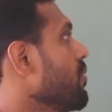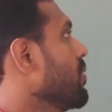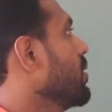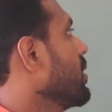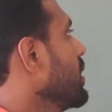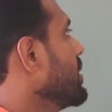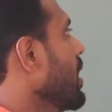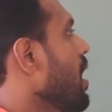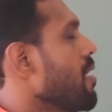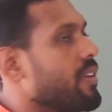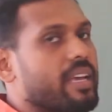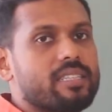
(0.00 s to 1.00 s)
of this
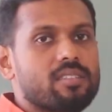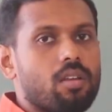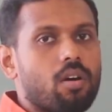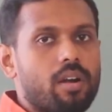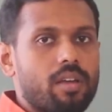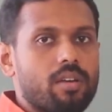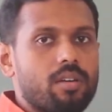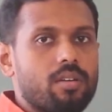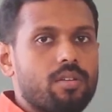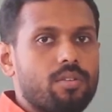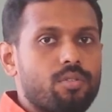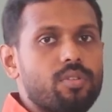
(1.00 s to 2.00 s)
average load
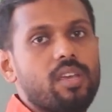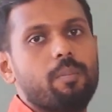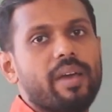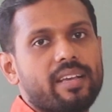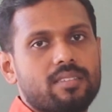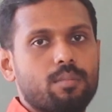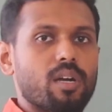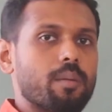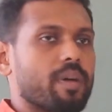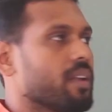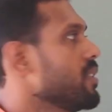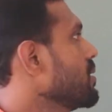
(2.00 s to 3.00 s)
to the maximum
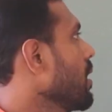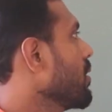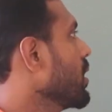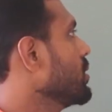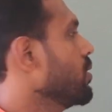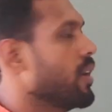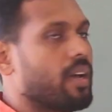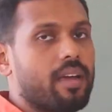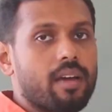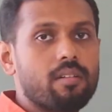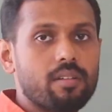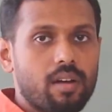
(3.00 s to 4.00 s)
demand. This average load I
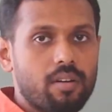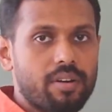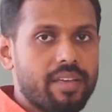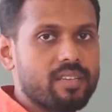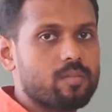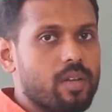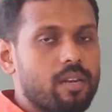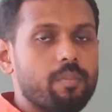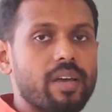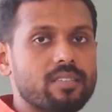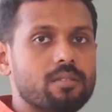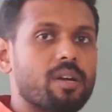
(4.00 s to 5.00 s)
have already explained,
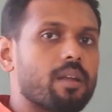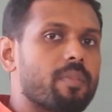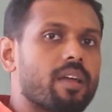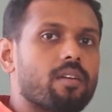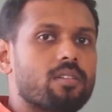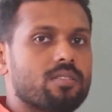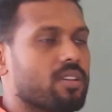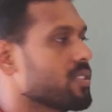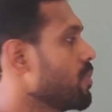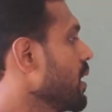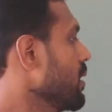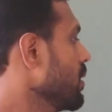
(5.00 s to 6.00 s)
maximum demand also
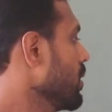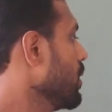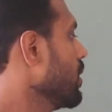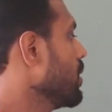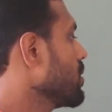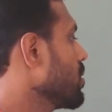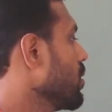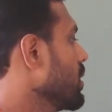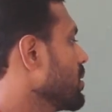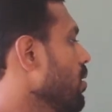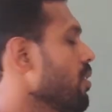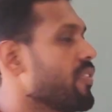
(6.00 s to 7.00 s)
explained. So
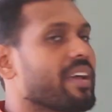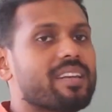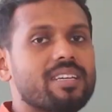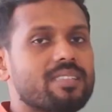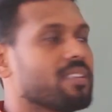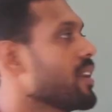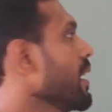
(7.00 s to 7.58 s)
this load factor is the